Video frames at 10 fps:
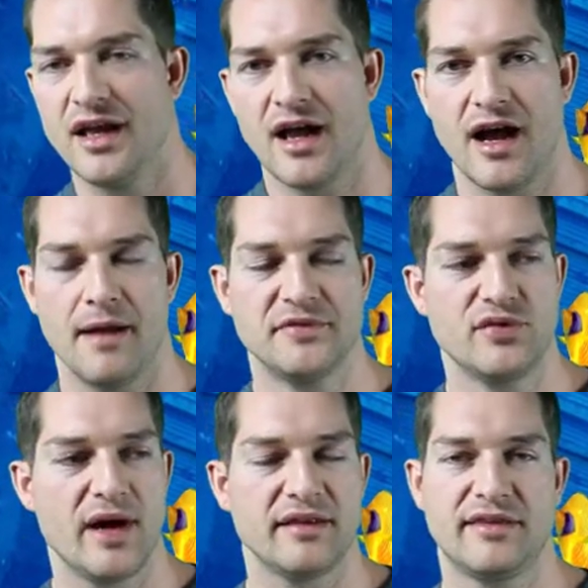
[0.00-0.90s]
Um,
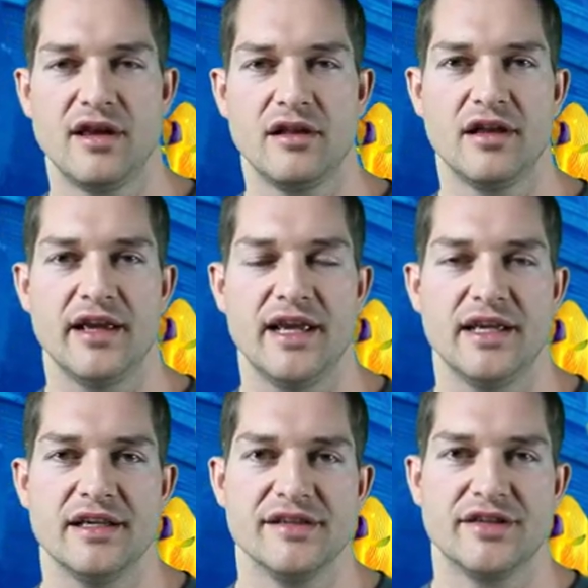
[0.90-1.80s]
Zooxanthellae
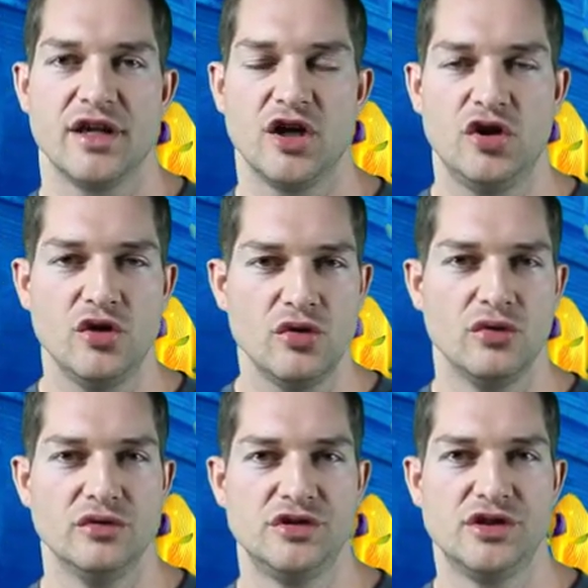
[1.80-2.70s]
is
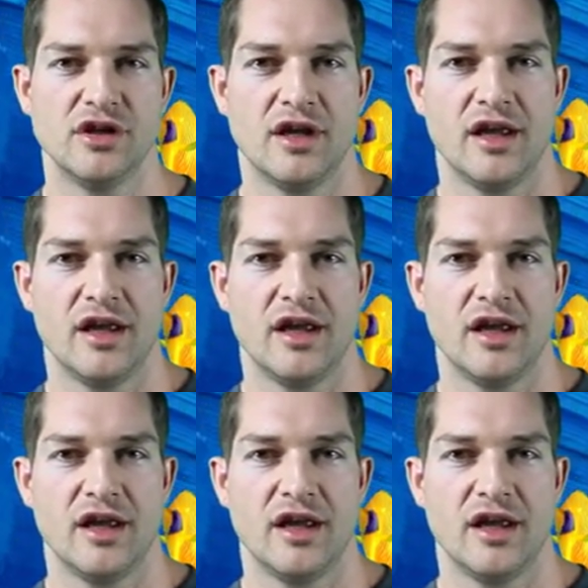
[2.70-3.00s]
huge,